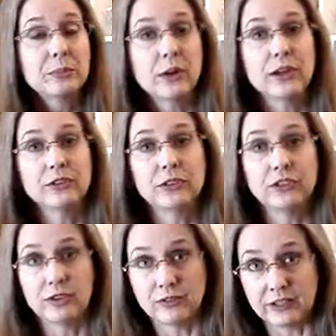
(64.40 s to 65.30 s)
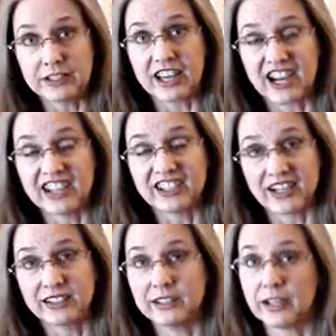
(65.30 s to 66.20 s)
price to
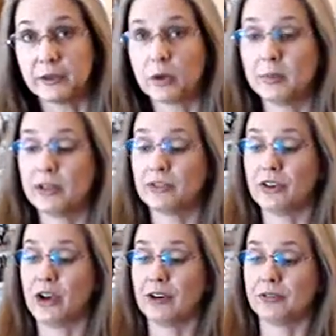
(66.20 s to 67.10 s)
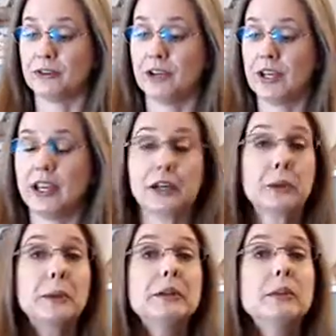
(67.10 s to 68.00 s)
$79.99 or best offer and
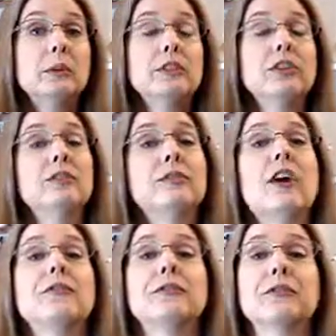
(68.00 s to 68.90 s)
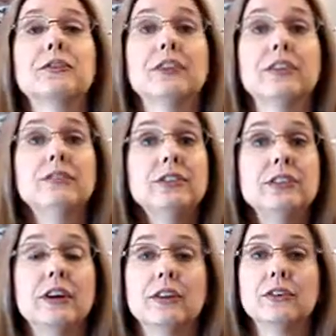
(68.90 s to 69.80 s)
quickly received an offer for
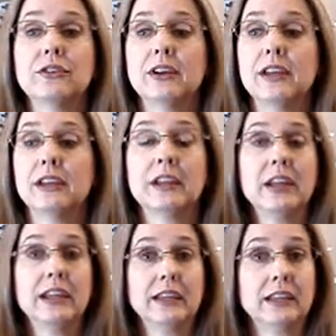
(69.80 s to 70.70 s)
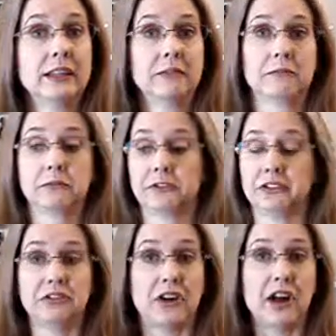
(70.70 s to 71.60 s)
$70 that I
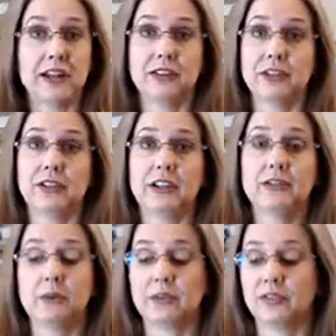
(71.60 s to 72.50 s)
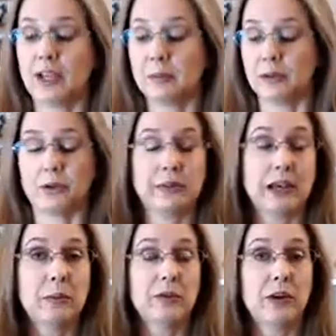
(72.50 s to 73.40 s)
did not hesitate to accept, knowing
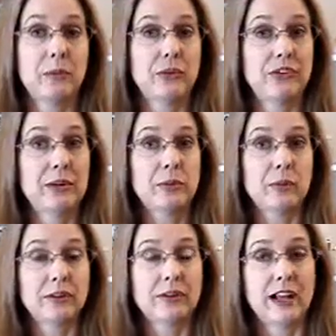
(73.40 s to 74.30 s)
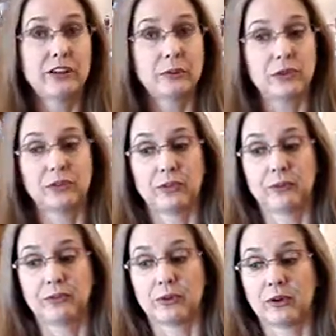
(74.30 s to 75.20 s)
that was almost double what the last one
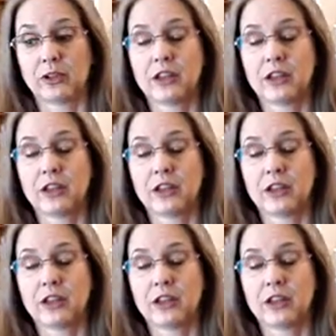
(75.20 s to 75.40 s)
sold for.